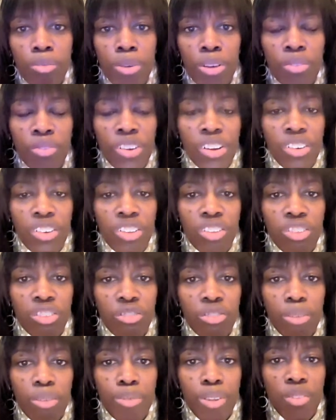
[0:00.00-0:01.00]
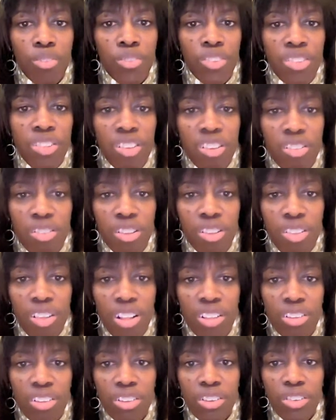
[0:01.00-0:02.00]
to be very disruptive
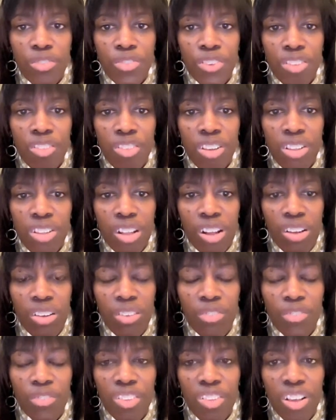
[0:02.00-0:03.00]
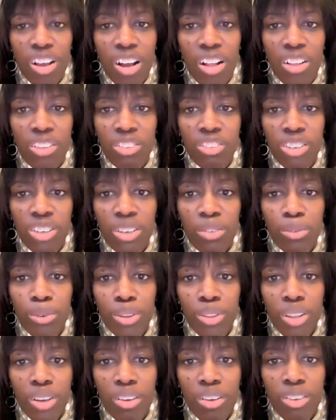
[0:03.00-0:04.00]
in cellular
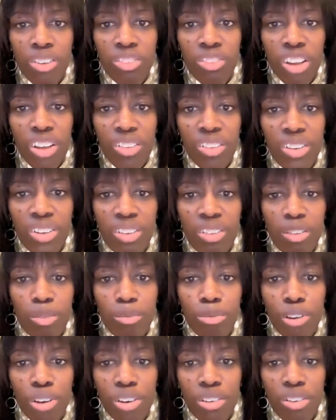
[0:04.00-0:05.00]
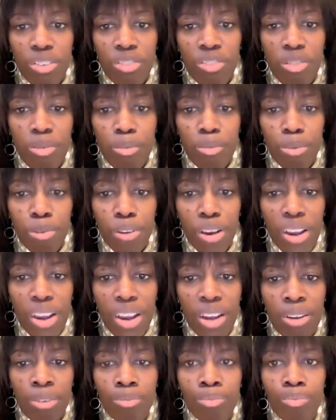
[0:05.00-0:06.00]
physiology when they are injected into predators and
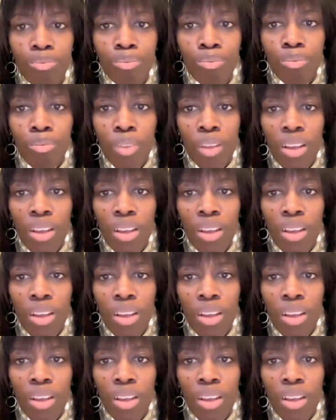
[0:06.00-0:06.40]
prey.